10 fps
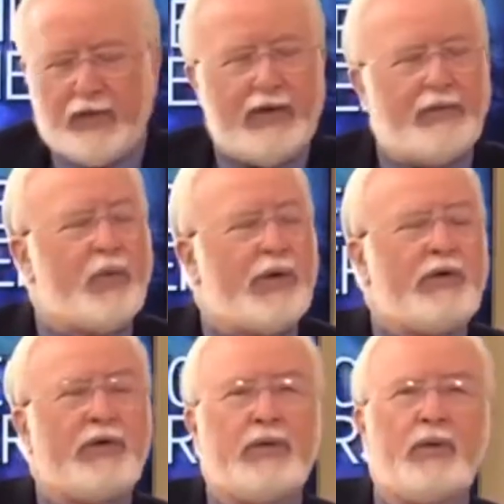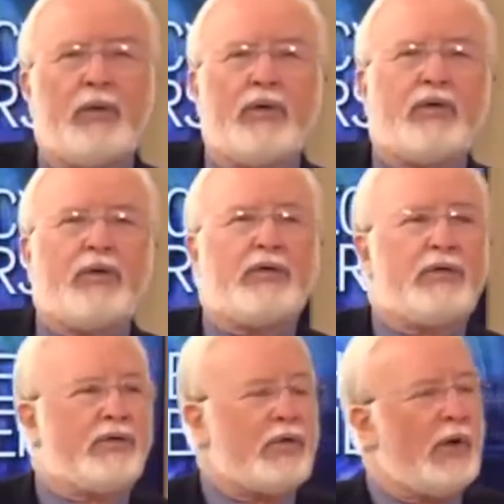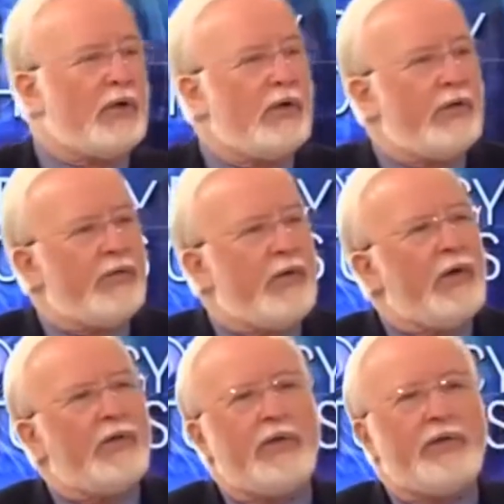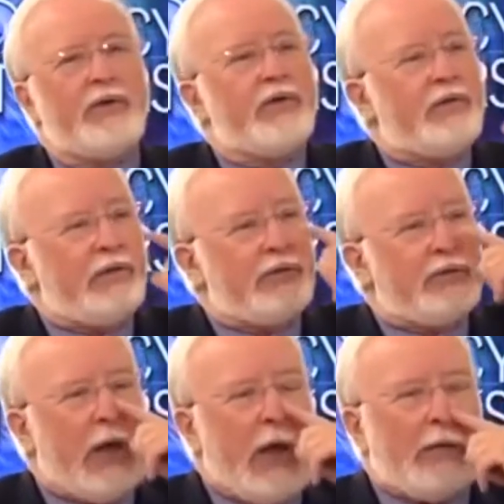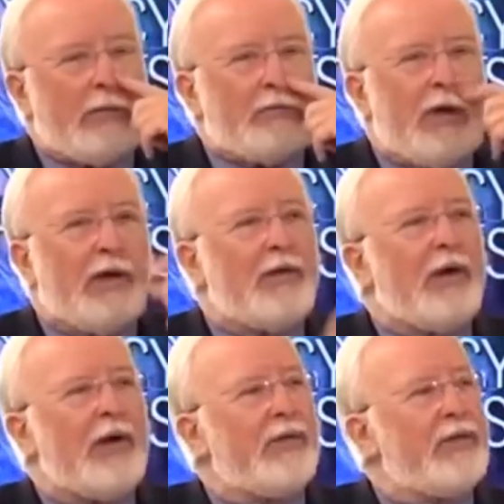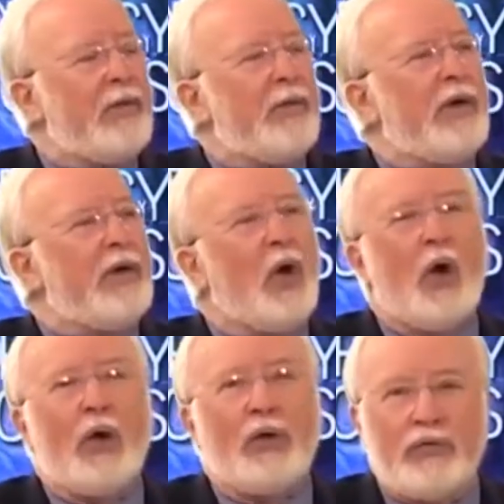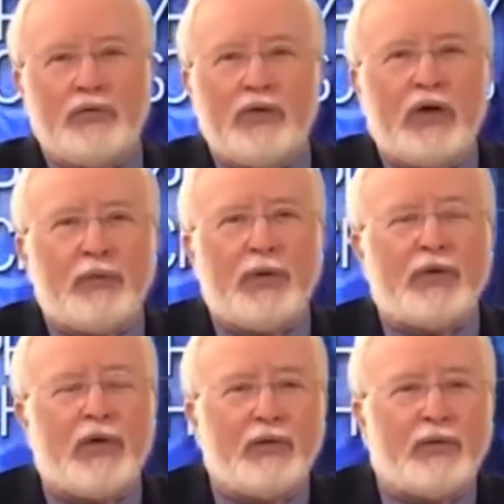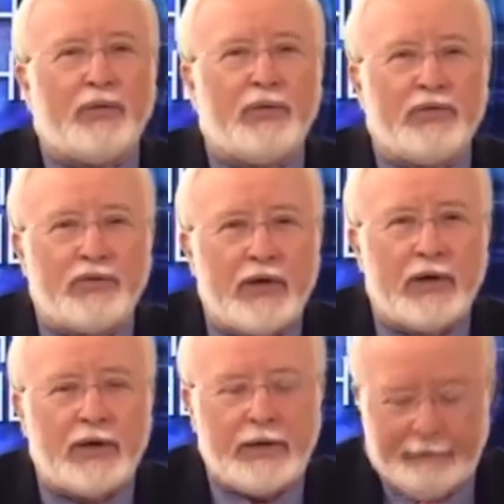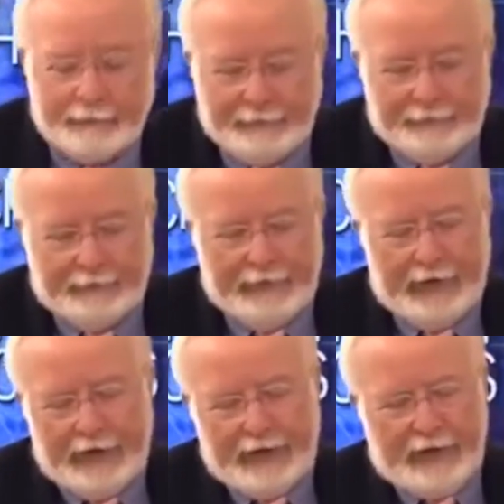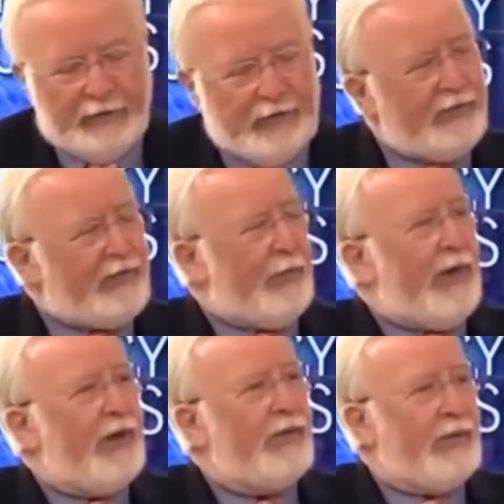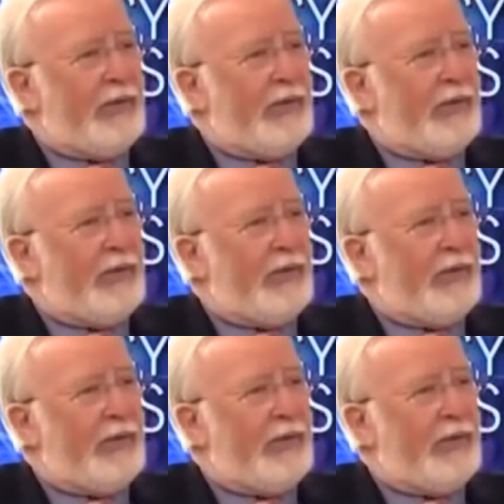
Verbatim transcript: John 5:22, where Jesus is talking to the Pharisees, and he says, the Father hath committed all judgment unto the Son. You know, that's a